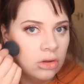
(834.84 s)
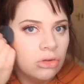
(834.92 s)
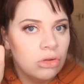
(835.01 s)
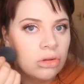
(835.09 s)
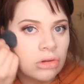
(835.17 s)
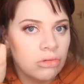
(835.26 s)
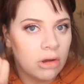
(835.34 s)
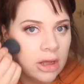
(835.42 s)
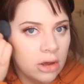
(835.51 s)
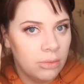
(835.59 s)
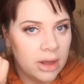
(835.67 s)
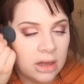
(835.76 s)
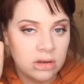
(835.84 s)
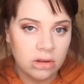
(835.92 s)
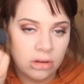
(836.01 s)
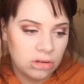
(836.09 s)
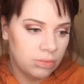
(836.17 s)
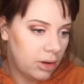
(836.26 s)
straight away
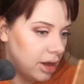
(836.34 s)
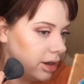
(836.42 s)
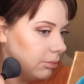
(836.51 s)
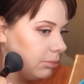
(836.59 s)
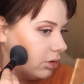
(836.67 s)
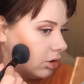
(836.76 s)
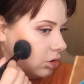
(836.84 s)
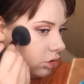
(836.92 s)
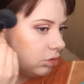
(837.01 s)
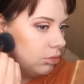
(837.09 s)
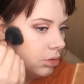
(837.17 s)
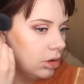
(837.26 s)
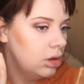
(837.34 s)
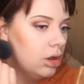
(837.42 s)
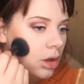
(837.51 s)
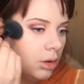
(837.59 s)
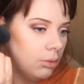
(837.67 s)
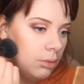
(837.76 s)
start swirling, because you
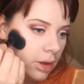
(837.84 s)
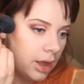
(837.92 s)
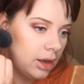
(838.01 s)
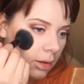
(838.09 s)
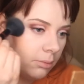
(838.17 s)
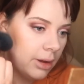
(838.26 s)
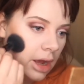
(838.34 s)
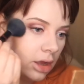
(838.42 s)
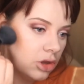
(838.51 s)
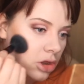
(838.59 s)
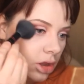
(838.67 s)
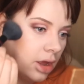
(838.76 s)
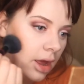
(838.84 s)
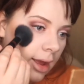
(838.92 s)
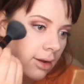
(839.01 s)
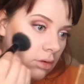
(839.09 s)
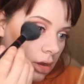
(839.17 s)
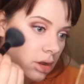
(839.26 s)
will get like patchier
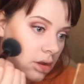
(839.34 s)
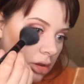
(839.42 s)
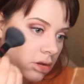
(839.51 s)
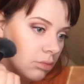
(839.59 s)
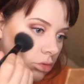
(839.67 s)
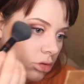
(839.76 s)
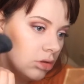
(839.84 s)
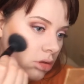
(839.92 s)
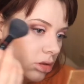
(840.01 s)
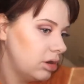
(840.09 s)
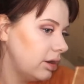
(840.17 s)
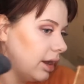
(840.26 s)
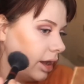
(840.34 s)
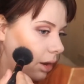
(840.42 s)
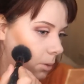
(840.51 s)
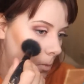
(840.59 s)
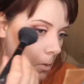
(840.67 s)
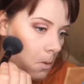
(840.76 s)
areas. So I'm just
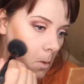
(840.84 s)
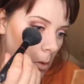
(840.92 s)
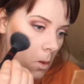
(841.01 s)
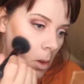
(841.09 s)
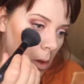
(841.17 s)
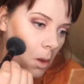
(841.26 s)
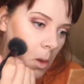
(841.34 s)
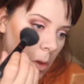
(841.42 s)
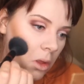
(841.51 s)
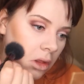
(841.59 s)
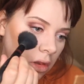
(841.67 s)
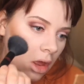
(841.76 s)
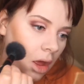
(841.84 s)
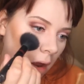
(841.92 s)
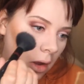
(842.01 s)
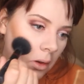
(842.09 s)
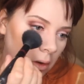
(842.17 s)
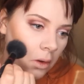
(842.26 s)
now
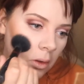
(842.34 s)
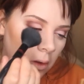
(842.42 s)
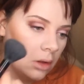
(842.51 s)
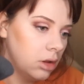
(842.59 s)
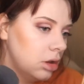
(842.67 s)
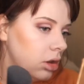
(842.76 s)
starting to